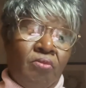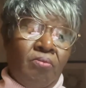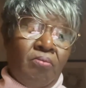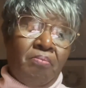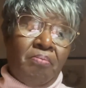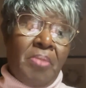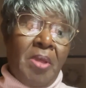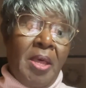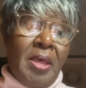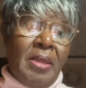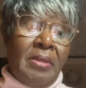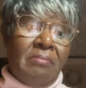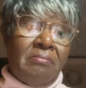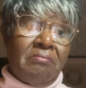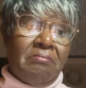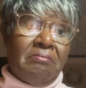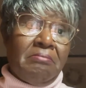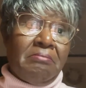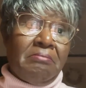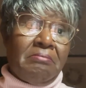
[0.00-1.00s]
But
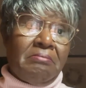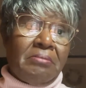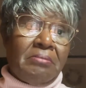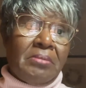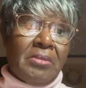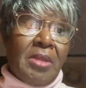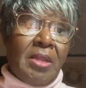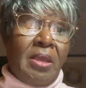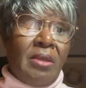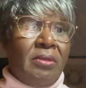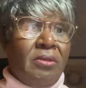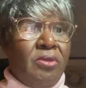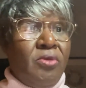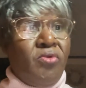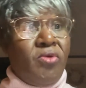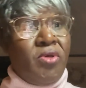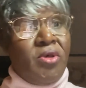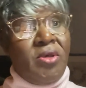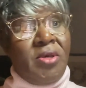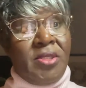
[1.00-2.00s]
you
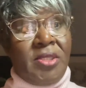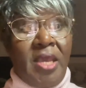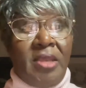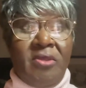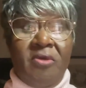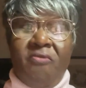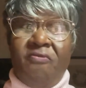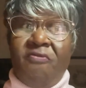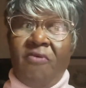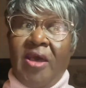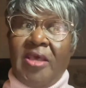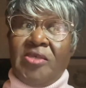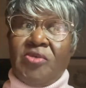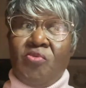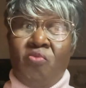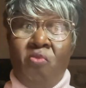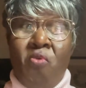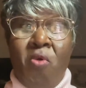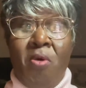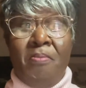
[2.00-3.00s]
could take the advice
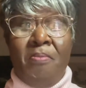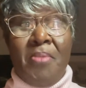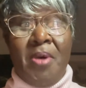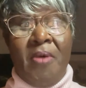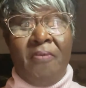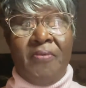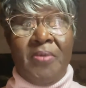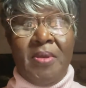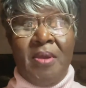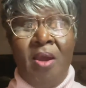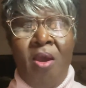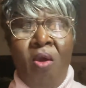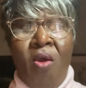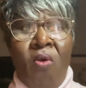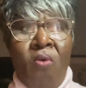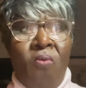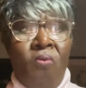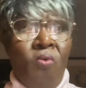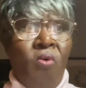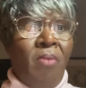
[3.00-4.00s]
from Warren Buffett.
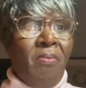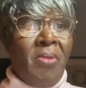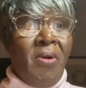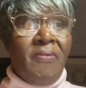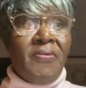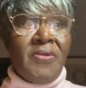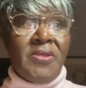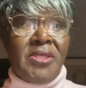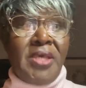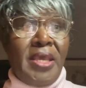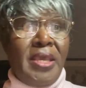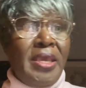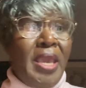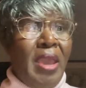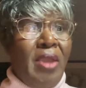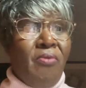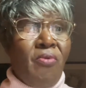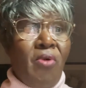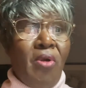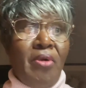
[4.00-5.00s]
Warren Buffett said he
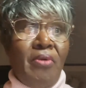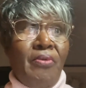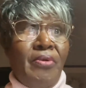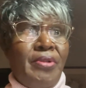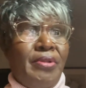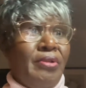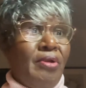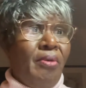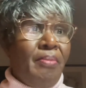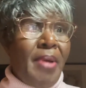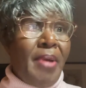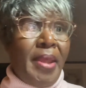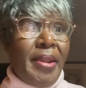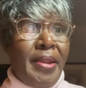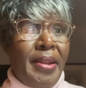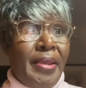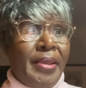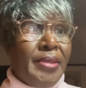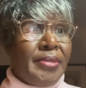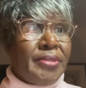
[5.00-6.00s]
ain't working with nobody
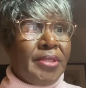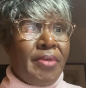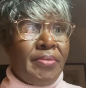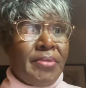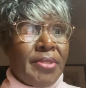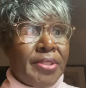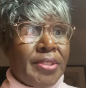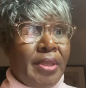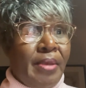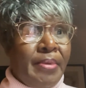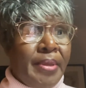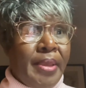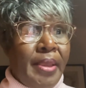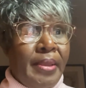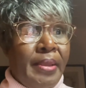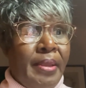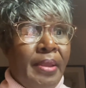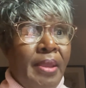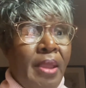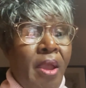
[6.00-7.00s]
that gives him a
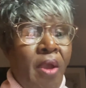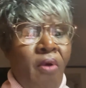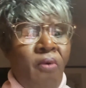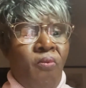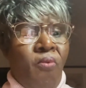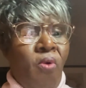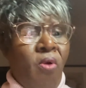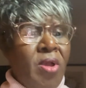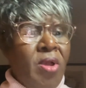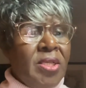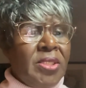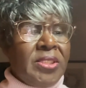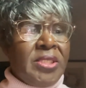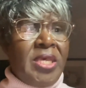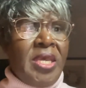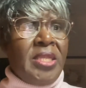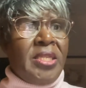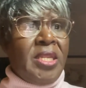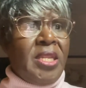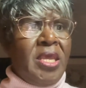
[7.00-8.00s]
stomachache. Warren
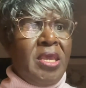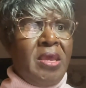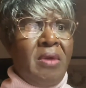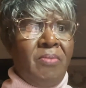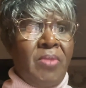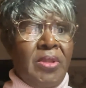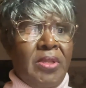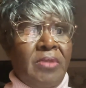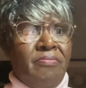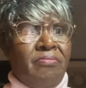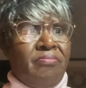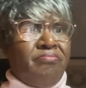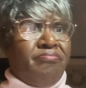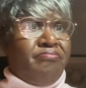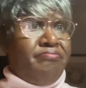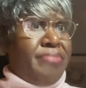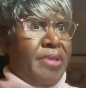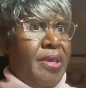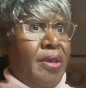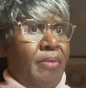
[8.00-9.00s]
said that him and
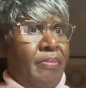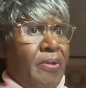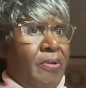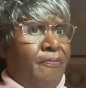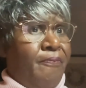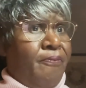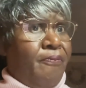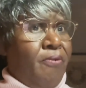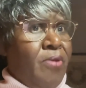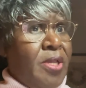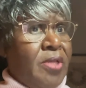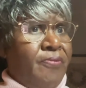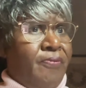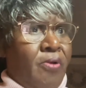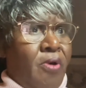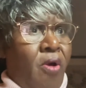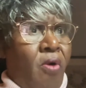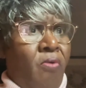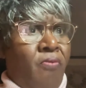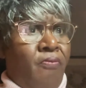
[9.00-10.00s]
Bill been friends for
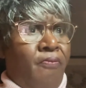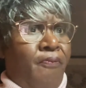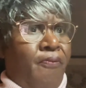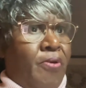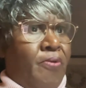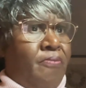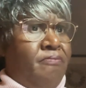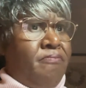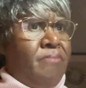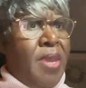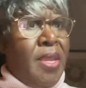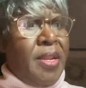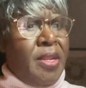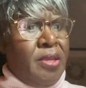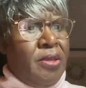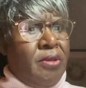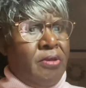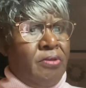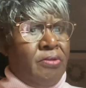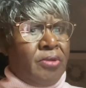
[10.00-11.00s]
oh, for many
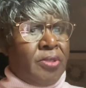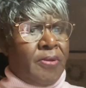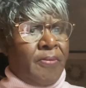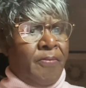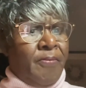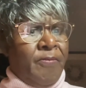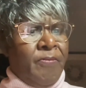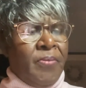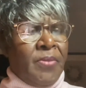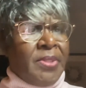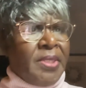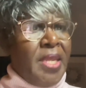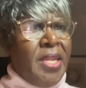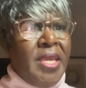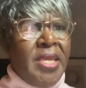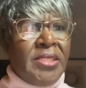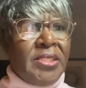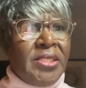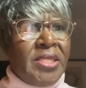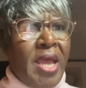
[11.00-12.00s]
years, and
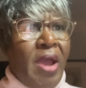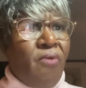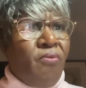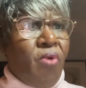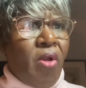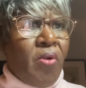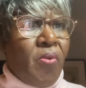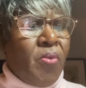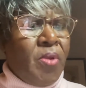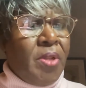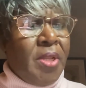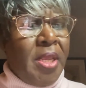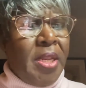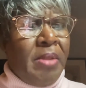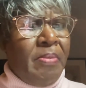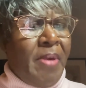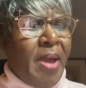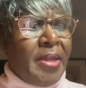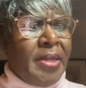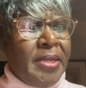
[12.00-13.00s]
he's not working with
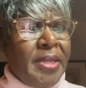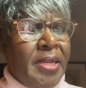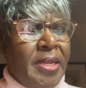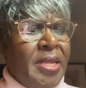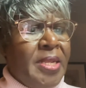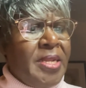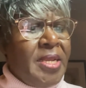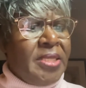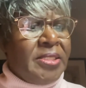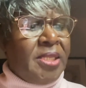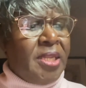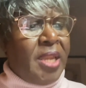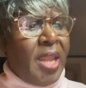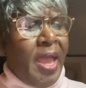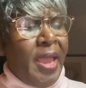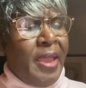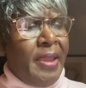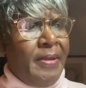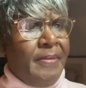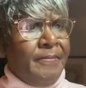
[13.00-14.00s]
anybody that he doesn't
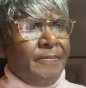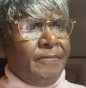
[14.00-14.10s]
like.